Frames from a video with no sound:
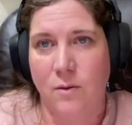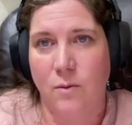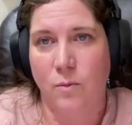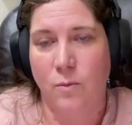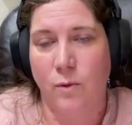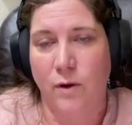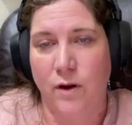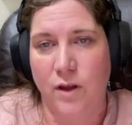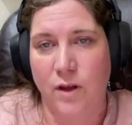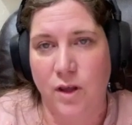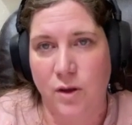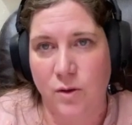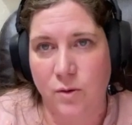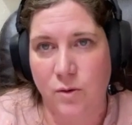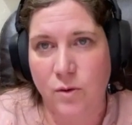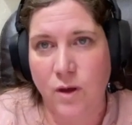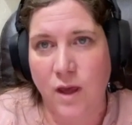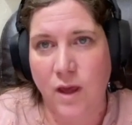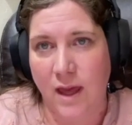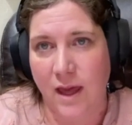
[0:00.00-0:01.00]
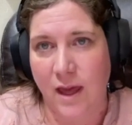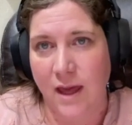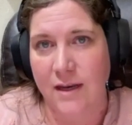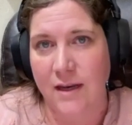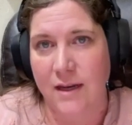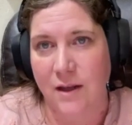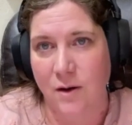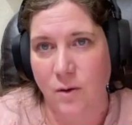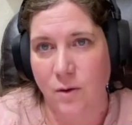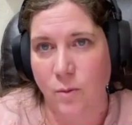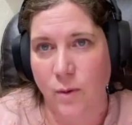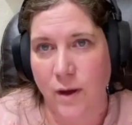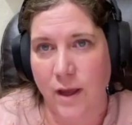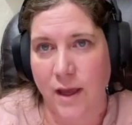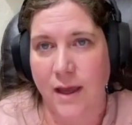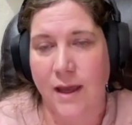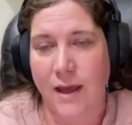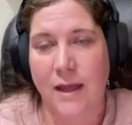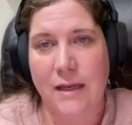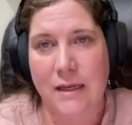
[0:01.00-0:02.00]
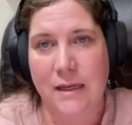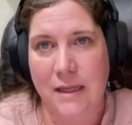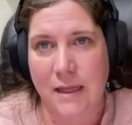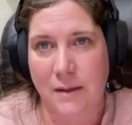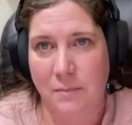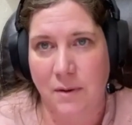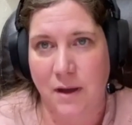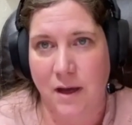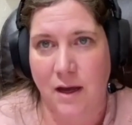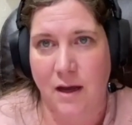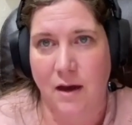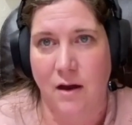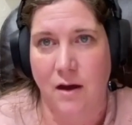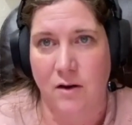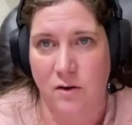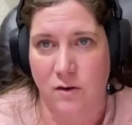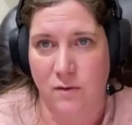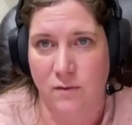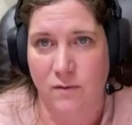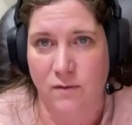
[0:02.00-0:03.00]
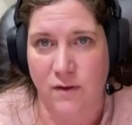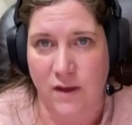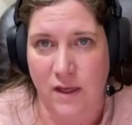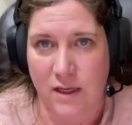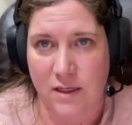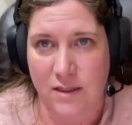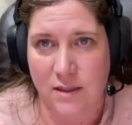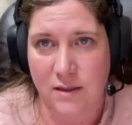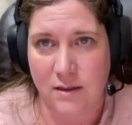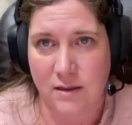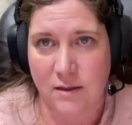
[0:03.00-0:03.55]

where you can get away and get back on your feet.